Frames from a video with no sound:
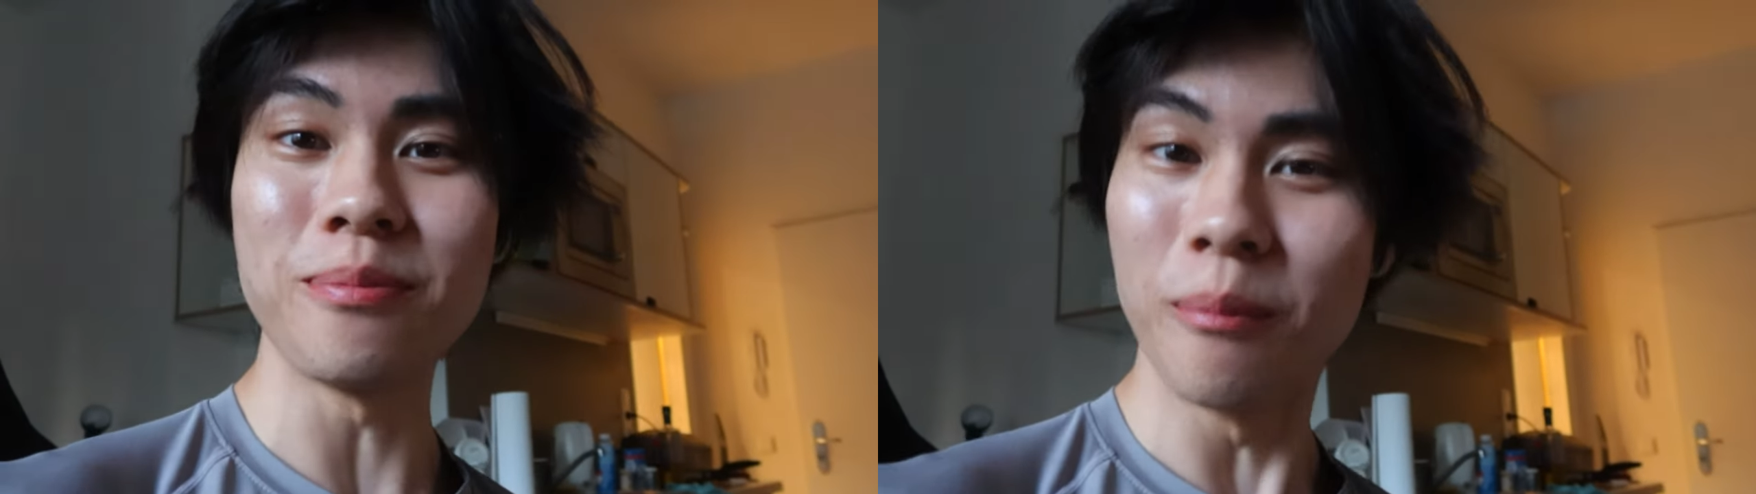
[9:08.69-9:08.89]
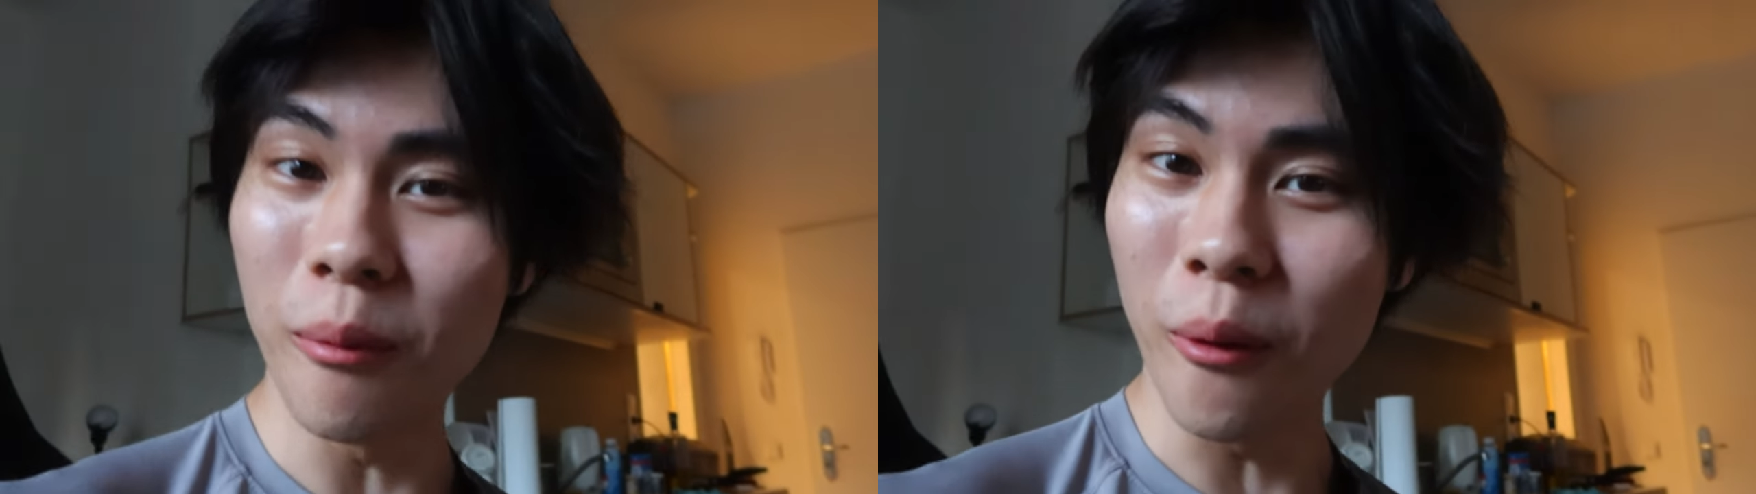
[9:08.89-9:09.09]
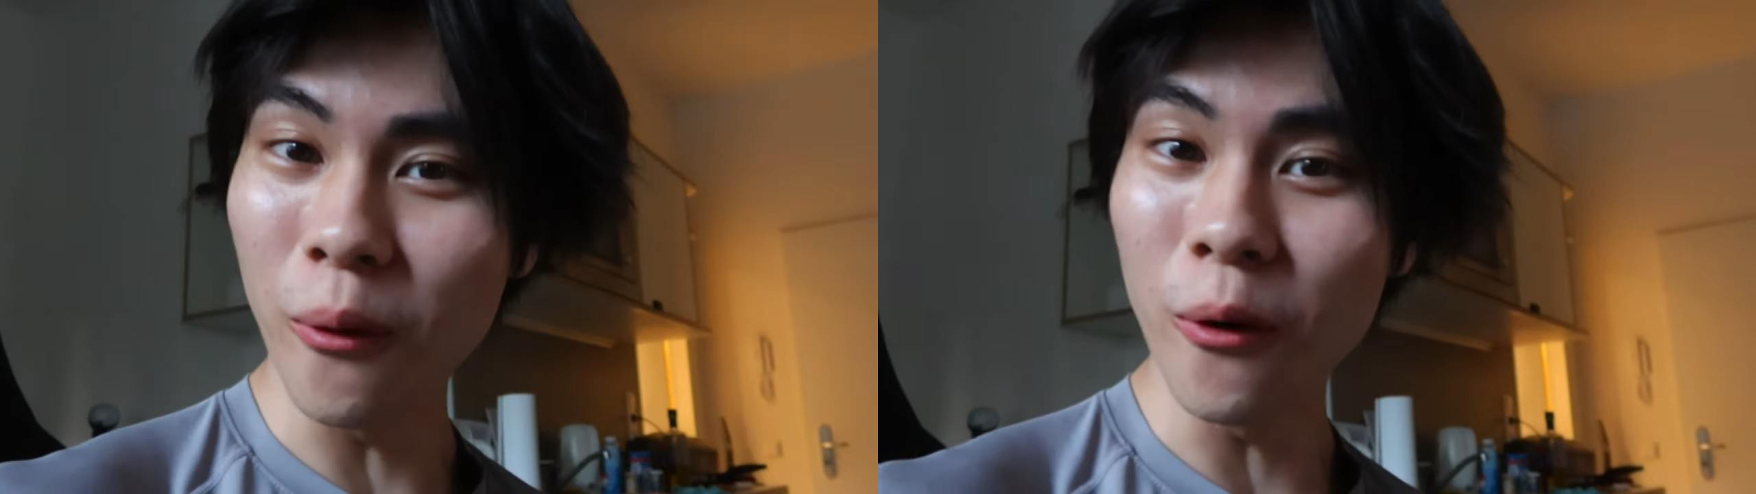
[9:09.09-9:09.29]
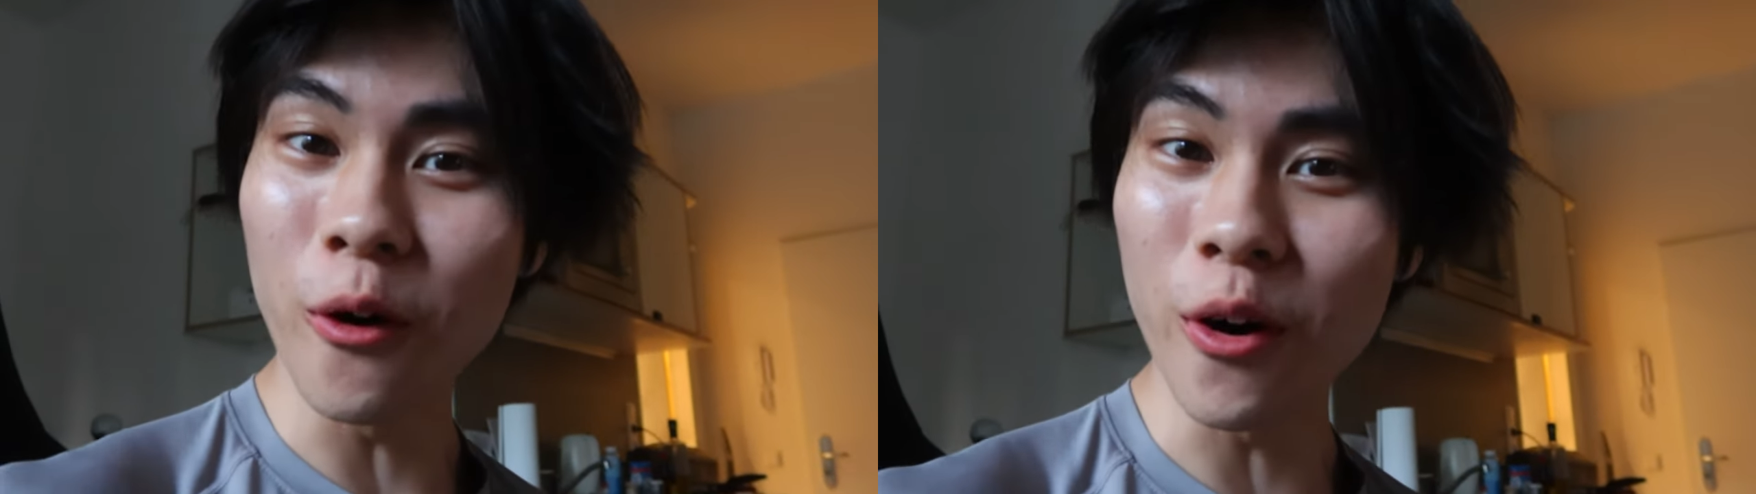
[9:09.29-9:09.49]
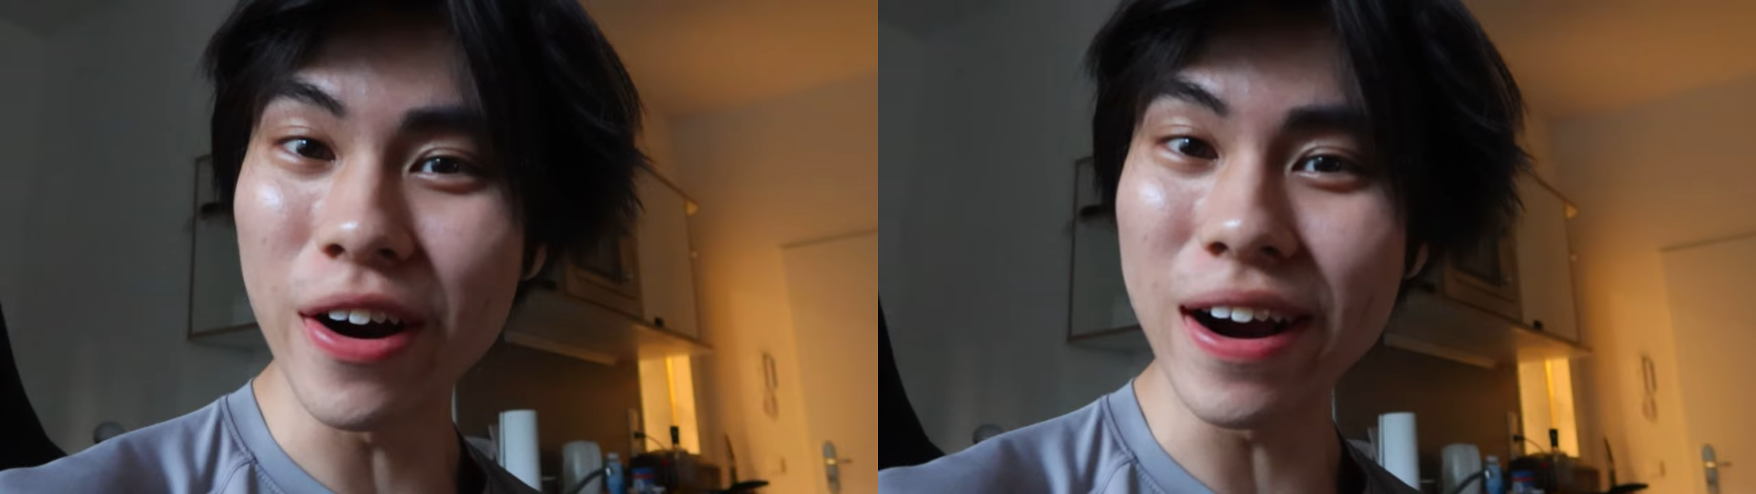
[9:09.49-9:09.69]

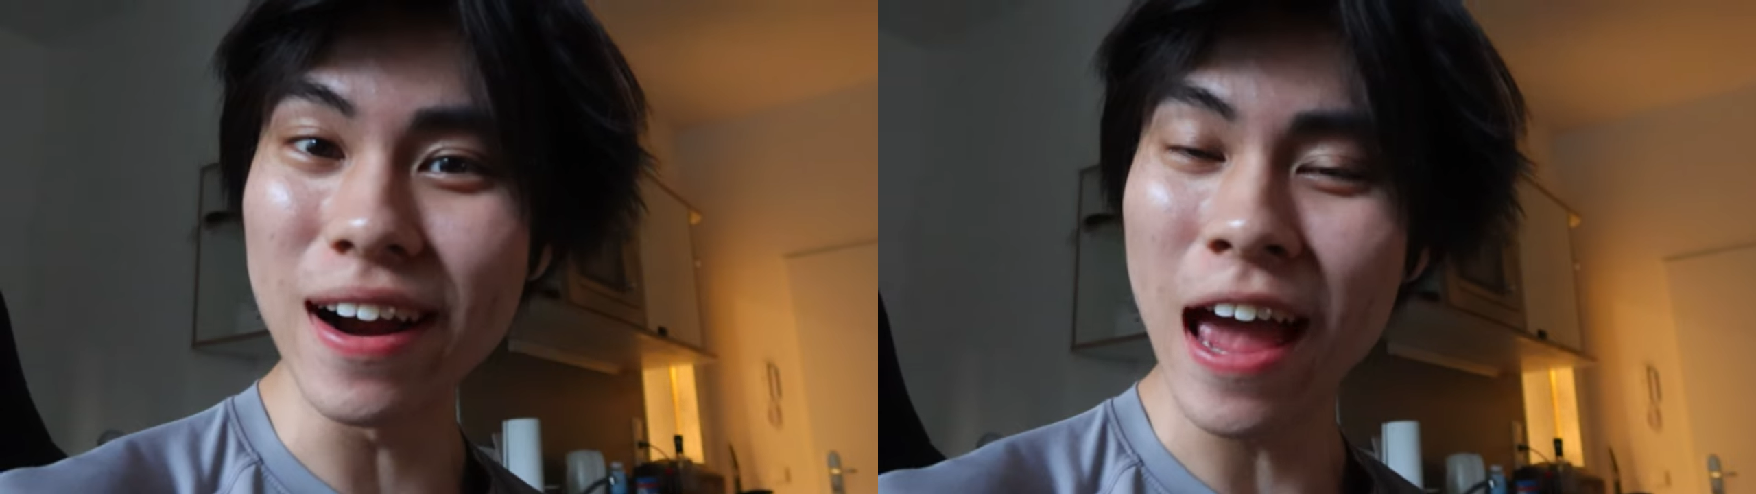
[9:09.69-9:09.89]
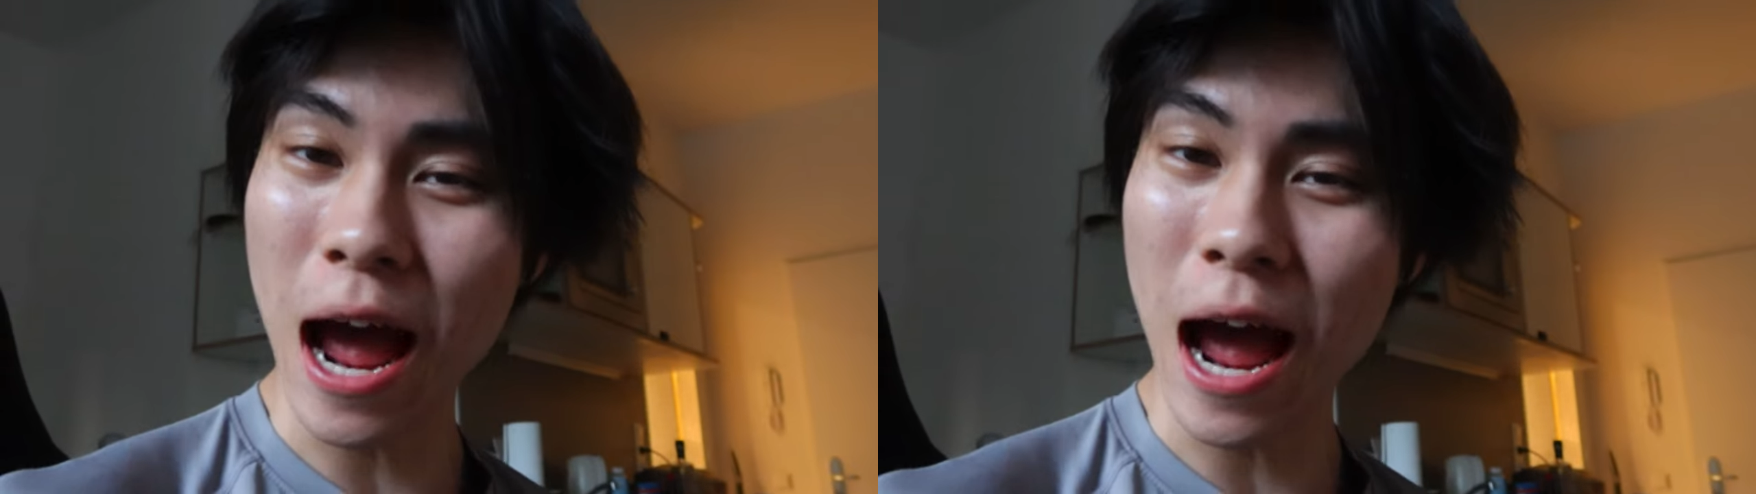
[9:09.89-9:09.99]
more